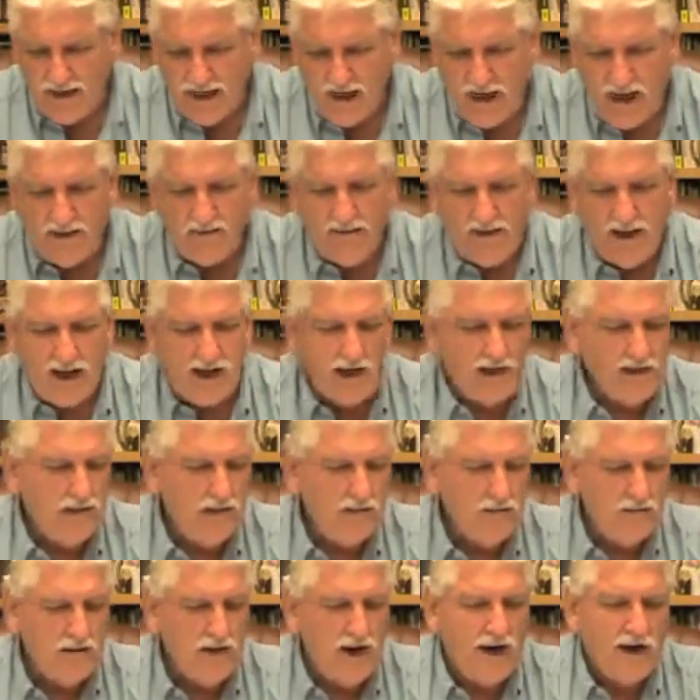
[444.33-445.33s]
I've got a
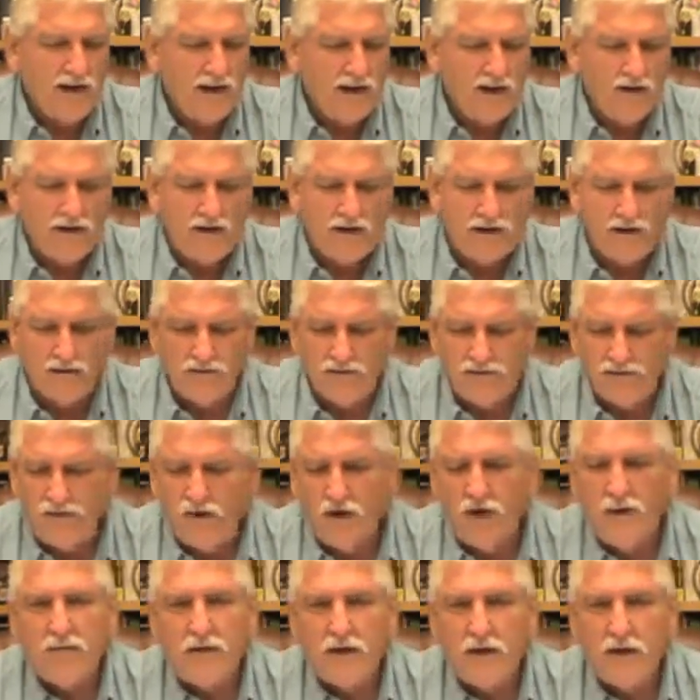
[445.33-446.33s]
new brain and nerve
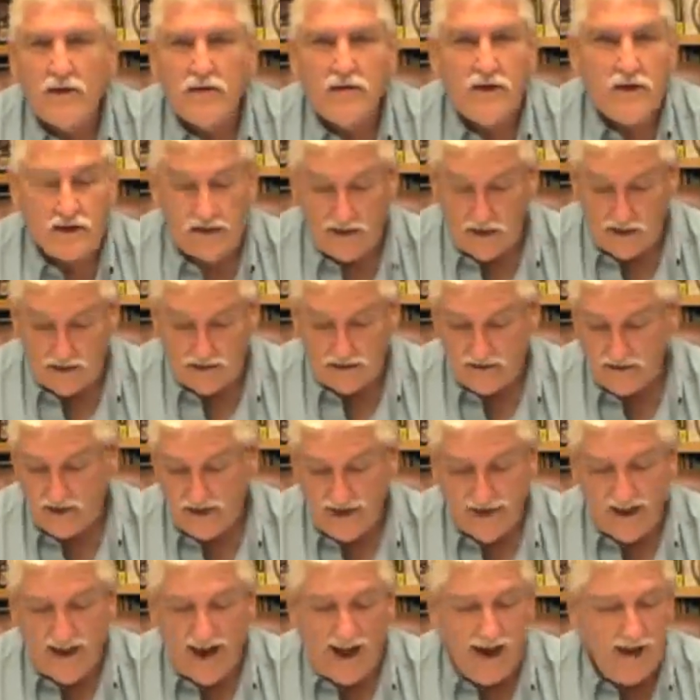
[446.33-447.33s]
formula
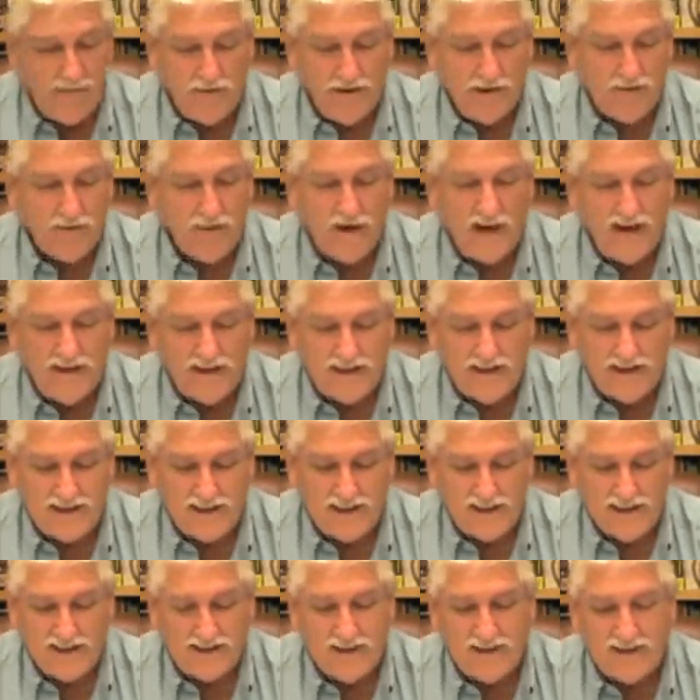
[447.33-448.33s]
I've been waiting to
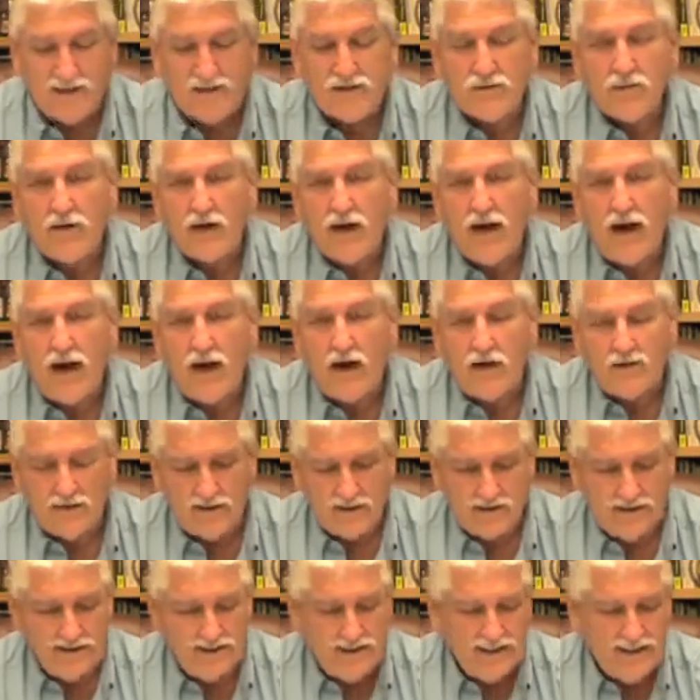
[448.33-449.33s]
get this one out.